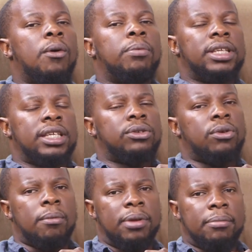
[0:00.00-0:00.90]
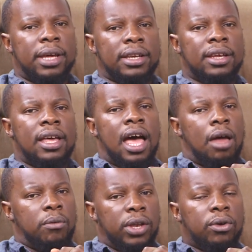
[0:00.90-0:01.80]
are opposites to complement.
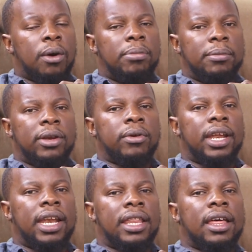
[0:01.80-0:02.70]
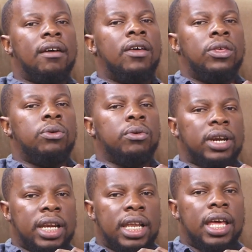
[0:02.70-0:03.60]
And when you complement one another, you
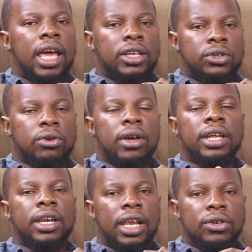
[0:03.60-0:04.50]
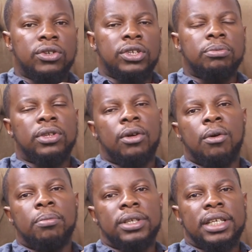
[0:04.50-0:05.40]
really enjoy relationships with the
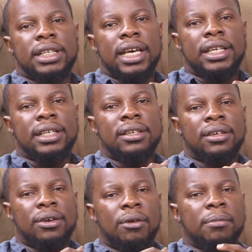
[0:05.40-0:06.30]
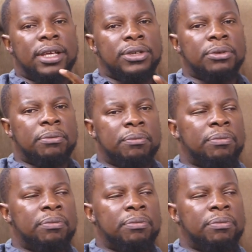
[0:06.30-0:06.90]
opposite sex. God bless you.